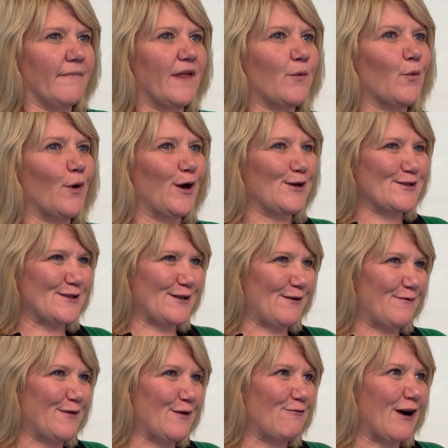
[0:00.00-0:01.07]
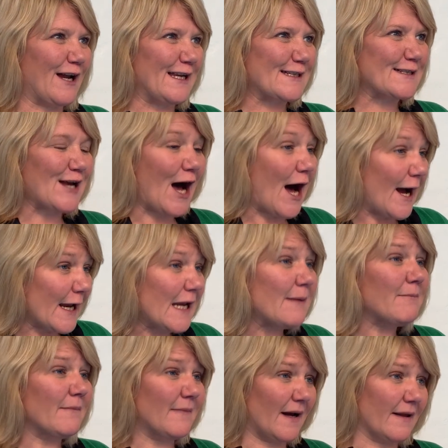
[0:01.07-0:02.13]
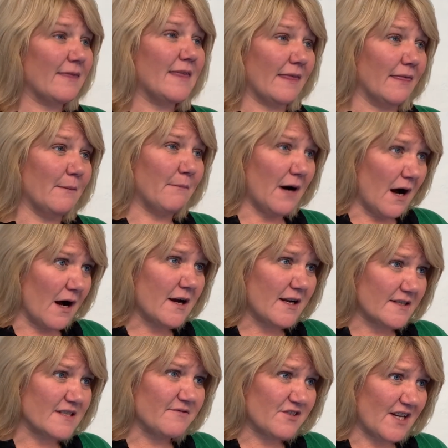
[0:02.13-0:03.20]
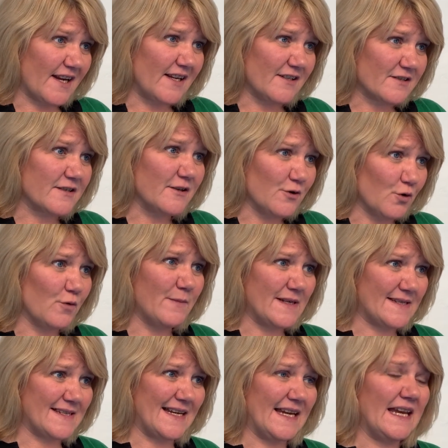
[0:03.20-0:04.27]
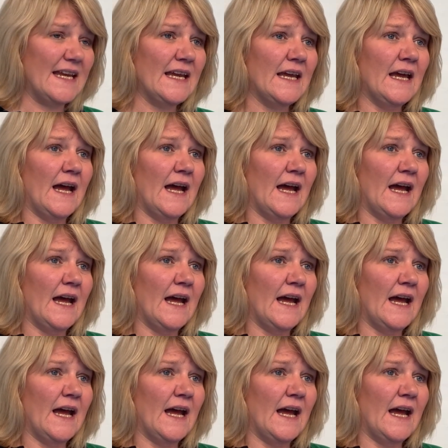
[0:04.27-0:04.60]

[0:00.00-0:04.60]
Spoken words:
they weren't of the right time. I think the markets have changed enormously.